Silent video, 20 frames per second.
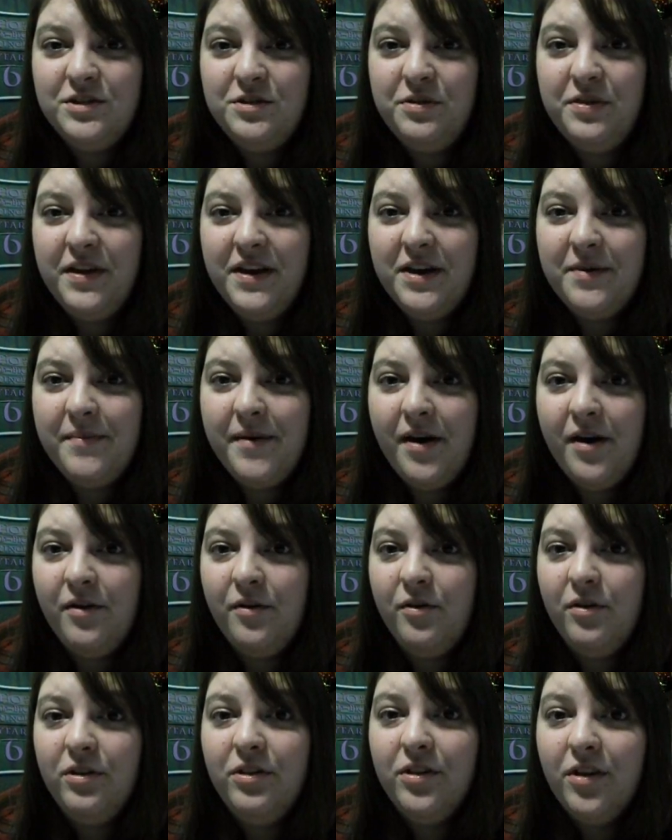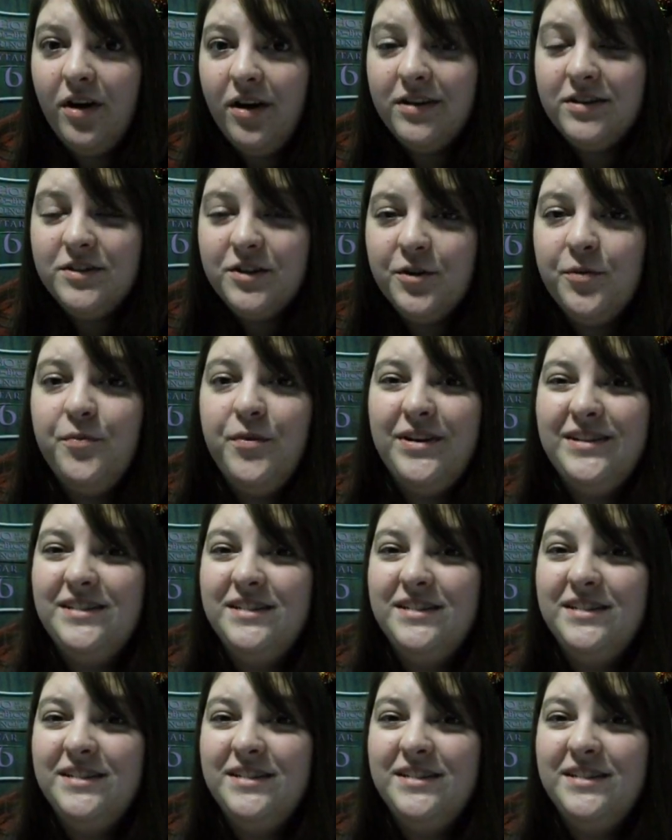you think about long-term ways